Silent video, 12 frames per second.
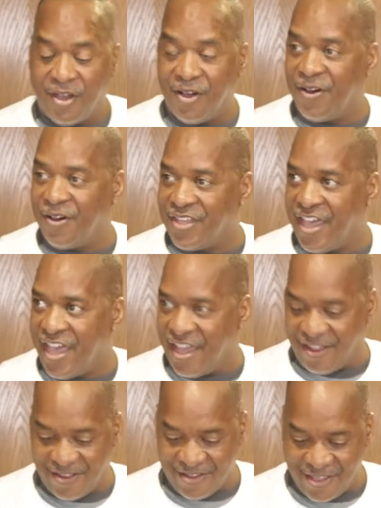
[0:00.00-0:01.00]
Oh,
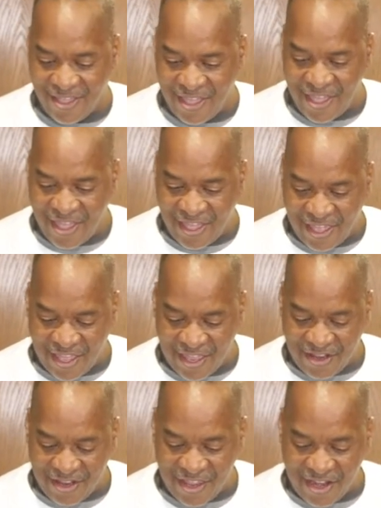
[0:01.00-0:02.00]
yeah.
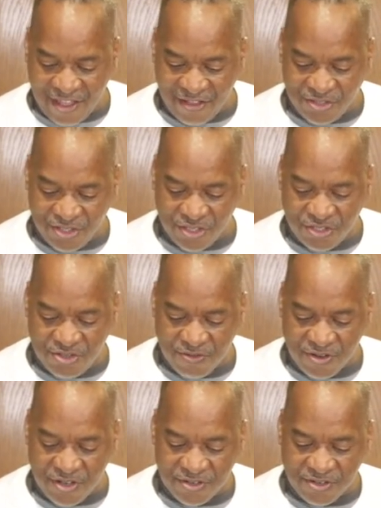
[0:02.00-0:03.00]
And then I'll just
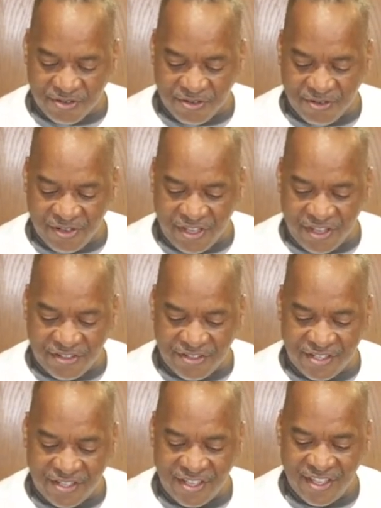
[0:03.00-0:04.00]
drizzle
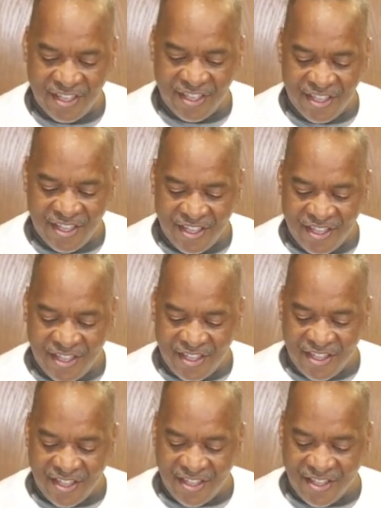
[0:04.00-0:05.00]
this
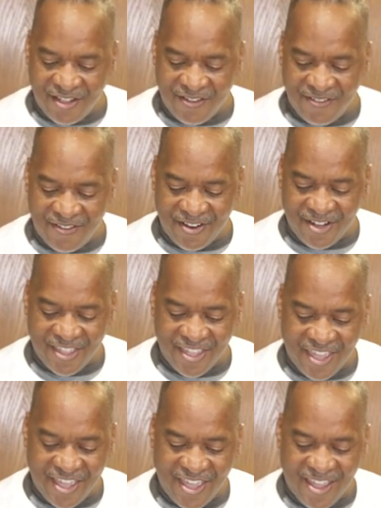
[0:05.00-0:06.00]
on
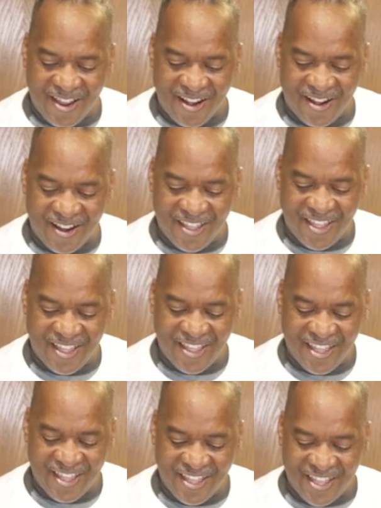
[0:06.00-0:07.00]
here
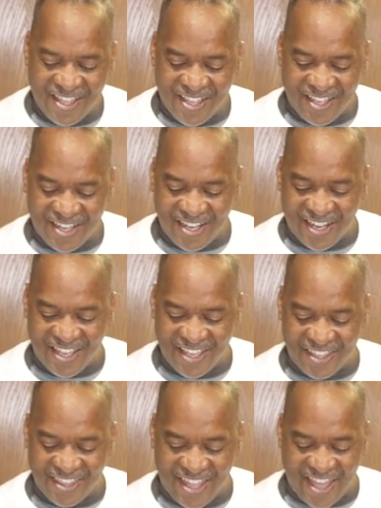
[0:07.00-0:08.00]

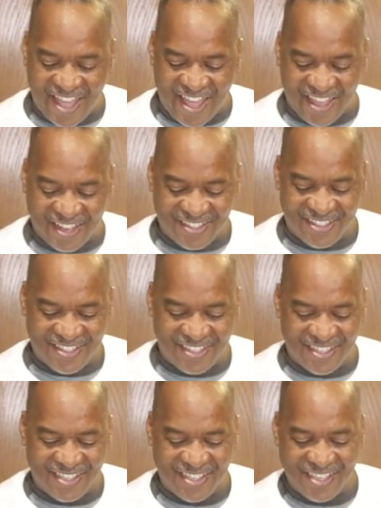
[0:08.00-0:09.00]
like that.
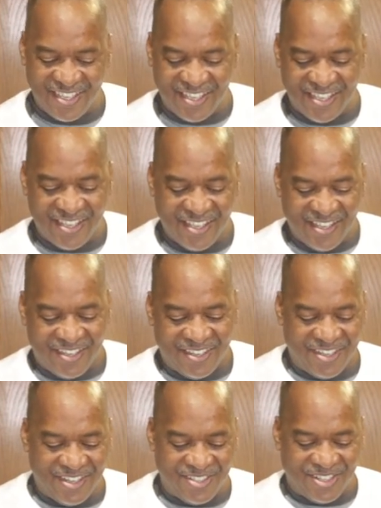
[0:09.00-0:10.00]

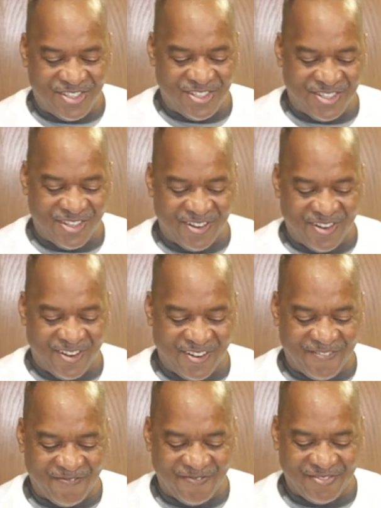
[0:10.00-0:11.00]
This is sugar,
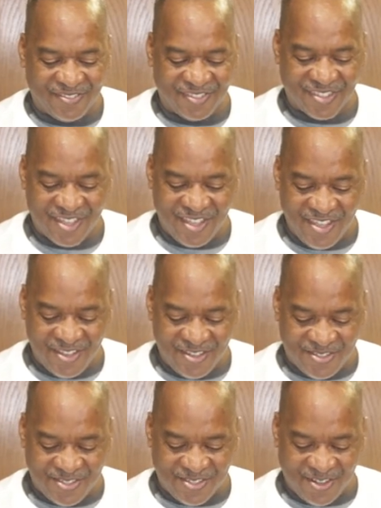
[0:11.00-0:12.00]

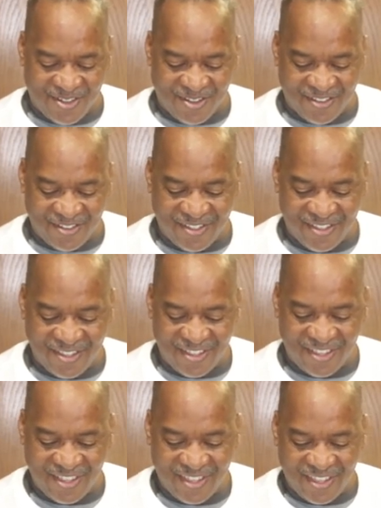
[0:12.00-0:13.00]
salt,
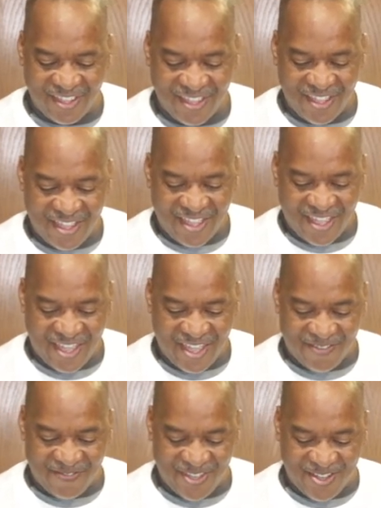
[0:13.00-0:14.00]

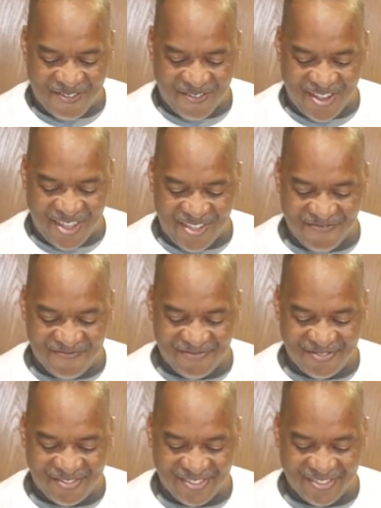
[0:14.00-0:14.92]
heavy cream